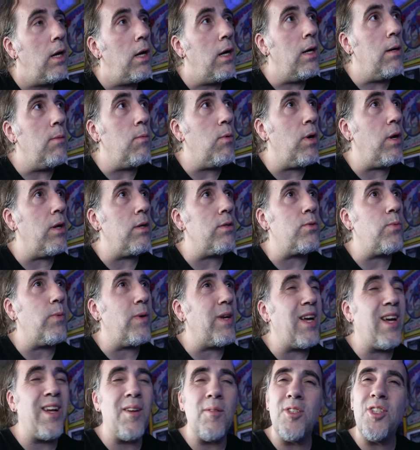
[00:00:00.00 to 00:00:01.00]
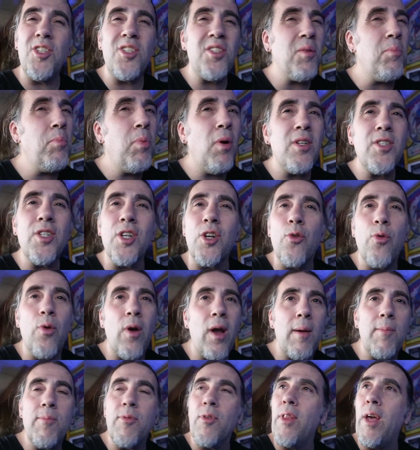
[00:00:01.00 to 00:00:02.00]
Um, what else we got? Just a bunch of
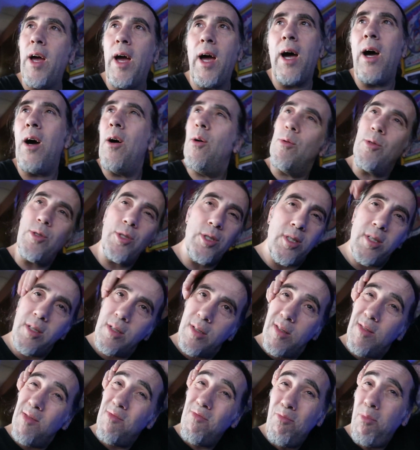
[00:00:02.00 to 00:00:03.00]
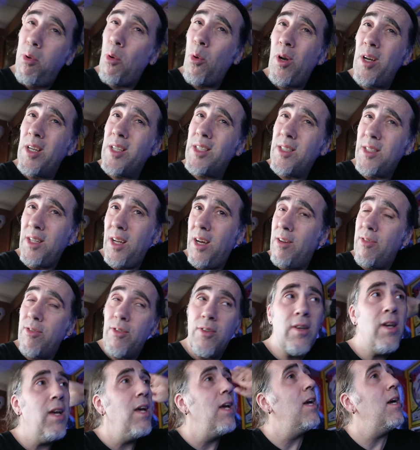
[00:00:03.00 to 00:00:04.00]
crap for the house. Boring stuff.
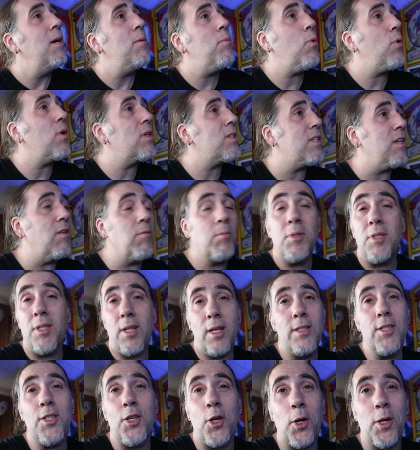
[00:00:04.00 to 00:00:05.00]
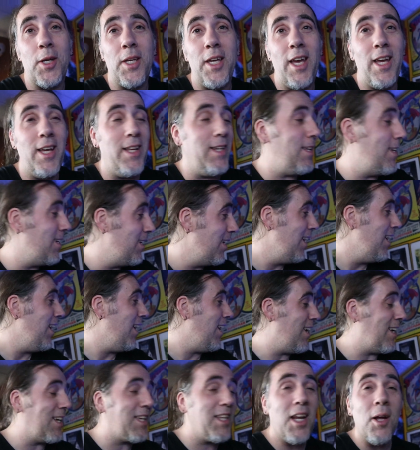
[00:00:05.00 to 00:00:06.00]
Boring stuff besides the arcade.
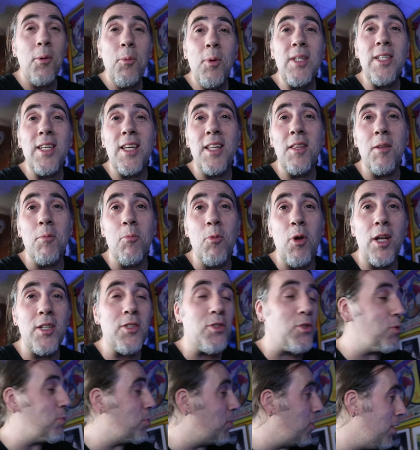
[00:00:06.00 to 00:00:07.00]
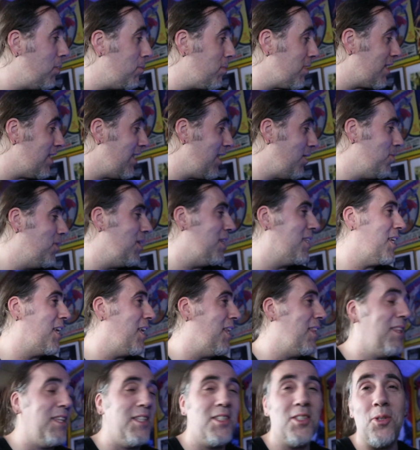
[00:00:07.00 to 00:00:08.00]
I cannot wait to get them risers put up. I cannot wait to
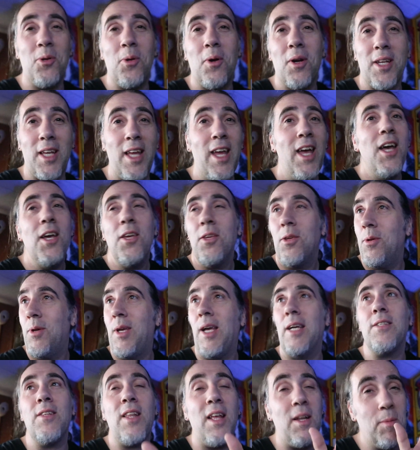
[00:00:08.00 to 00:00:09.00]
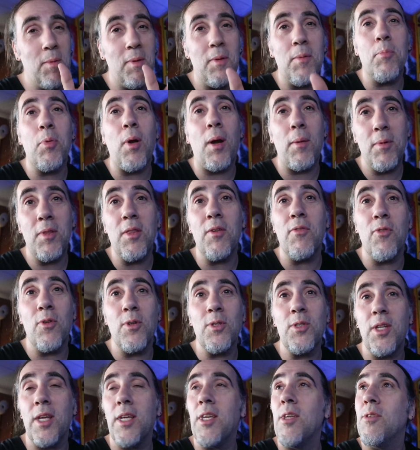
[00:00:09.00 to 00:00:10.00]
get these two arcade. You guys, that'll be probably the
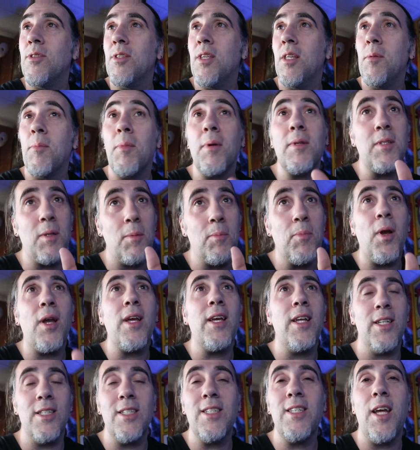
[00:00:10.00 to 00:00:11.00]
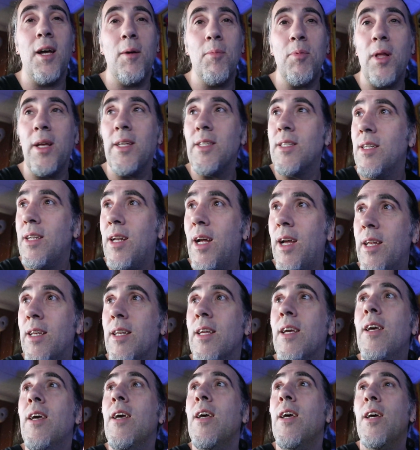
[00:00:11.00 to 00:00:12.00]
first thing you see them because I'm probably going to stay up late
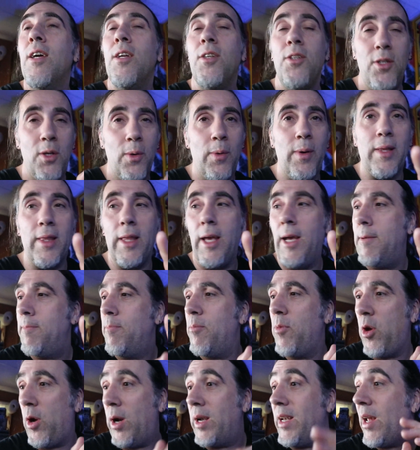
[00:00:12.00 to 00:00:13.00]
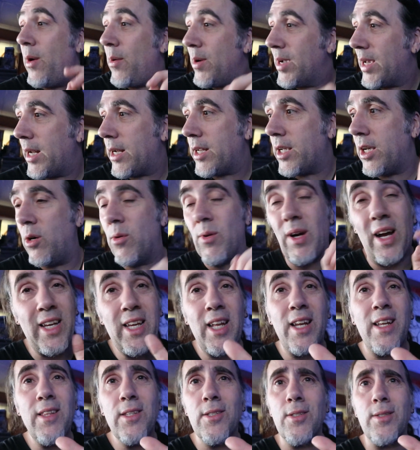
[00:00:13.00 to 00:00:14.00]
tonight doing that. All right, now I got to go. I
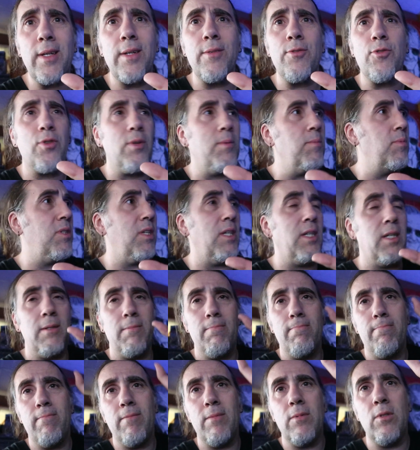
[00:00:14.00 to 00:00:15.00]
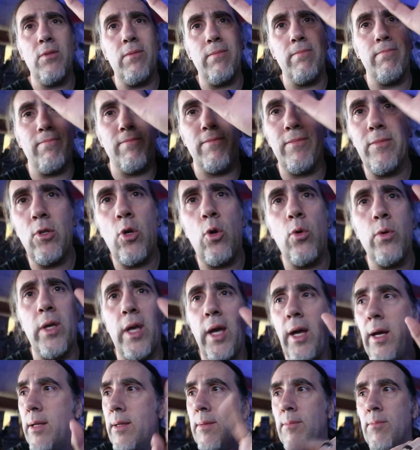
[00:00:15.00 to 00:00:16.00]
got to get this live stream set up. Oh,
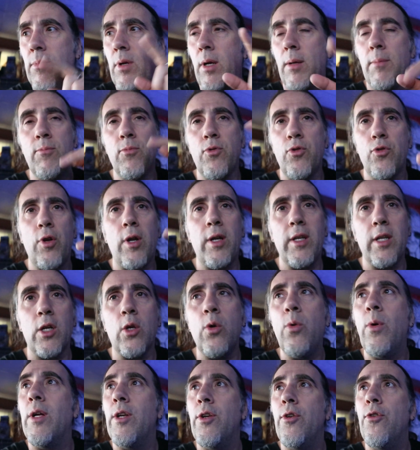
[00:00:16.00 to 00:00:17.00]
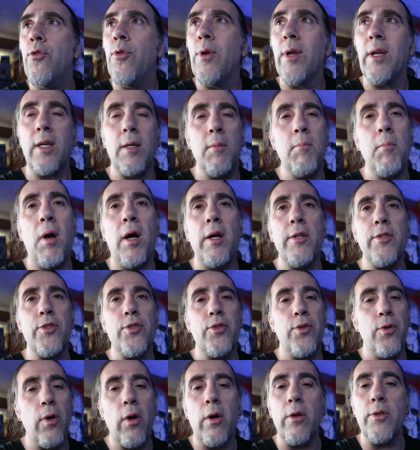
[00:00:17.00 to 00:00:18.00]
yeah, and I'm, I'm trying to quit drinking
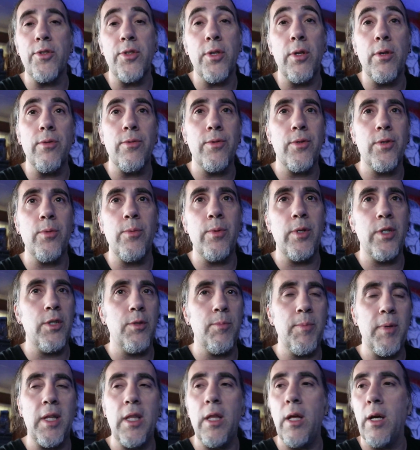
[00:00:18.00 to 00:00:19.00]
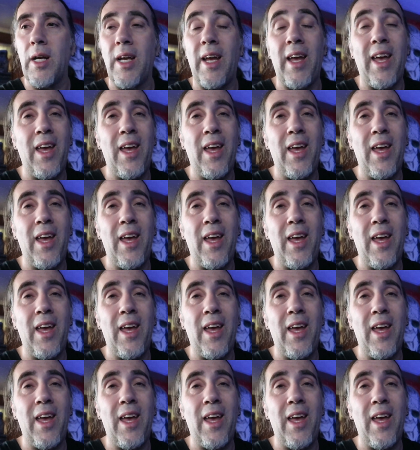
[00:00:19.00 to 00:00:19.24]
Monster also, so wish me luck.